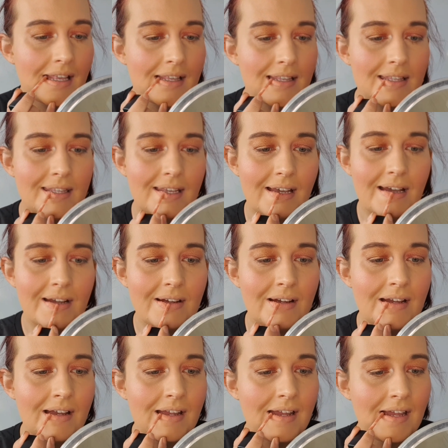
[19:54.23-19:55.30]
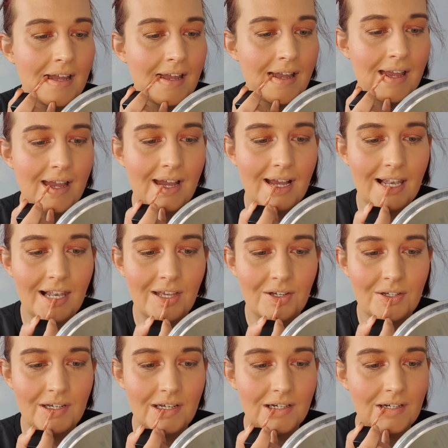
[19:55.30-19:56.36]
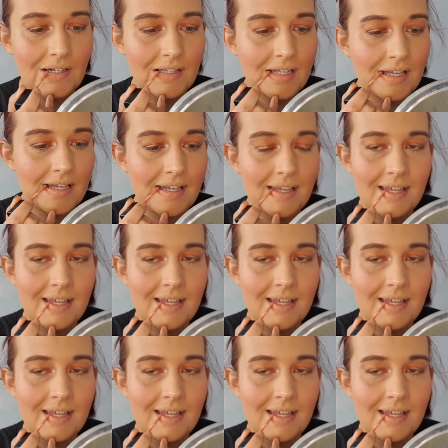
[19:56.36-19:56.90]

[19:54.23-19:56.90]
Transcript: so I love that colour.